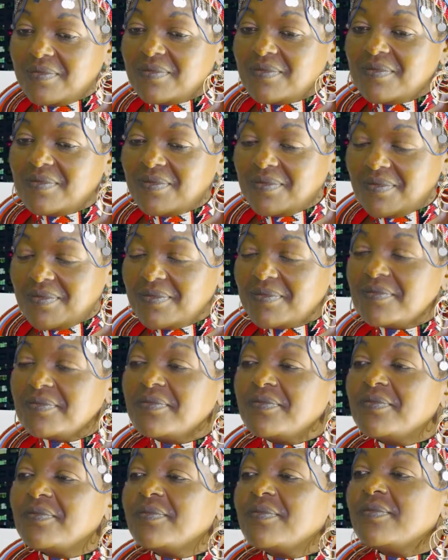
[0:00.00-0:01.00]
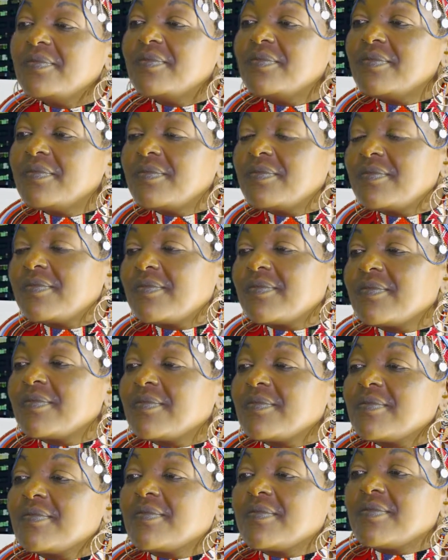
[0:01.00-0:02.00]
Yes, once in our
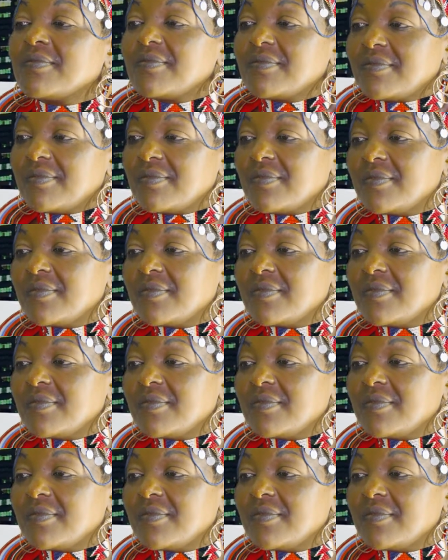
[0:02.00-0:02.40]
lifetime,